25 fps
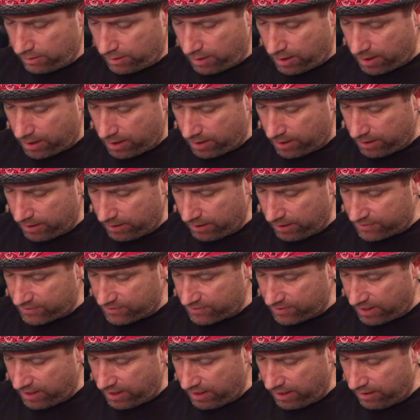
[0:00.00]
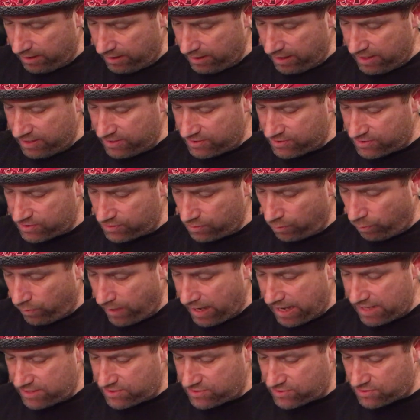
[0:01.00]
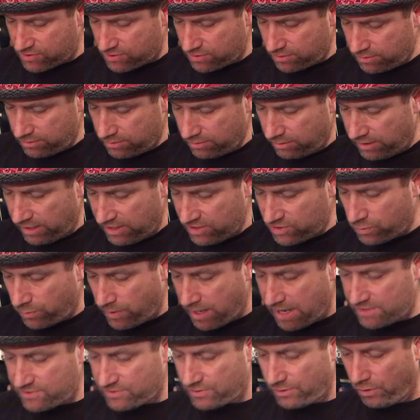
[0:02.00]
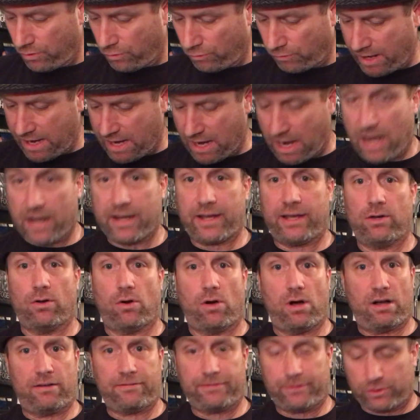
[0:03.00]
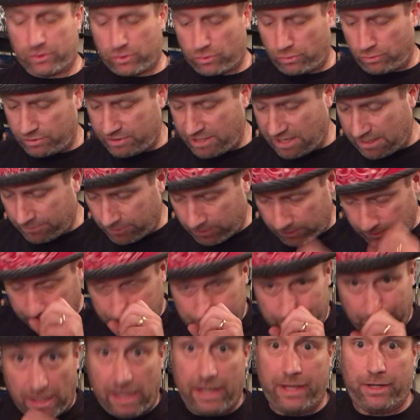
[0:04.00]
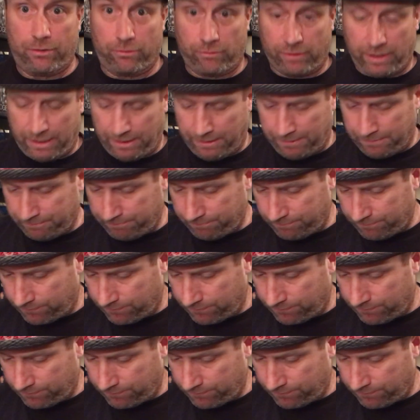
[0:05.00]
Let's see. These weights look great on and off a turntable. I agree.